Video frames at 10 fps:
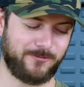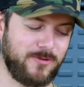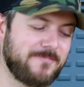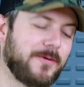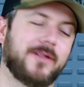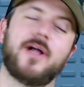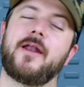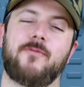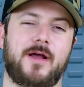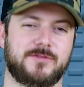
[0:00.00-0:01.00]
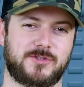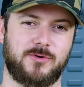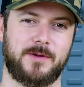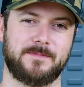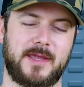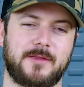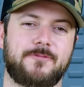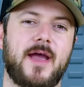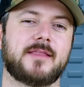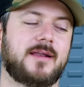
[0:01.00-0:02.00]
we put a lot of rounds to it. And the
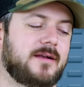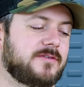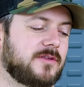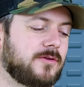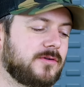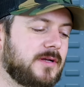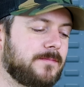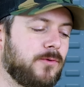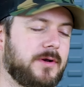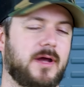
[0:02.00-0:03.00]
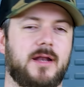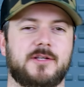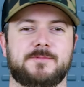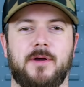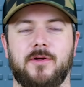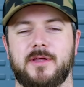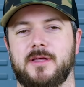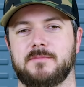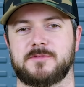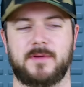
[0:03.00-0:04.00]
fact that it is a 13.9 inch barrel that
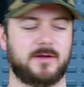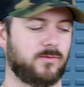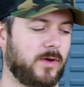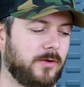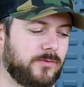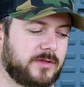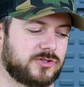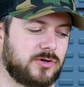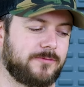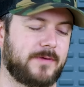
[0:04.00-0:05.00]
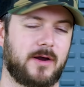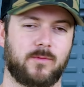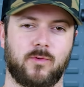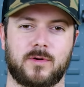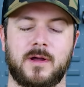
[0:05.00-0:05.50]
comes pinned and welded with a Surefire War